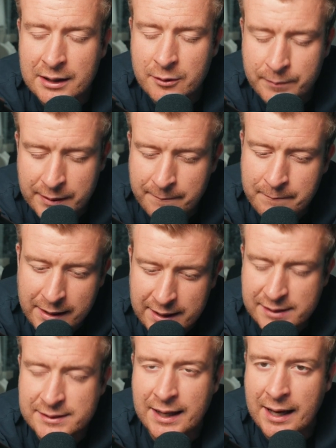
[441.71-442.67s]
you'll be
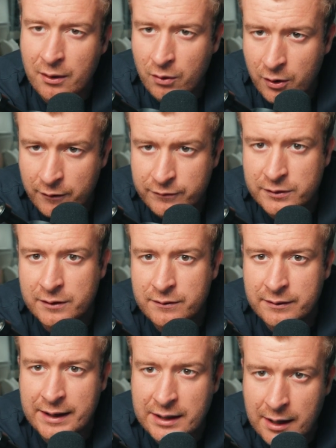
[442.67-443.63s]
amazed at how
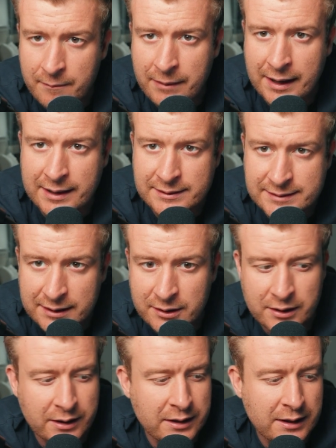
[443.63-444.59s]
often they come back and say,
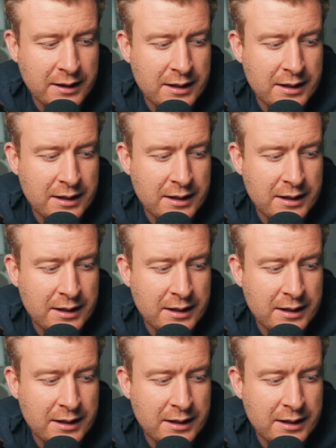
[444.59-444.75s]
look,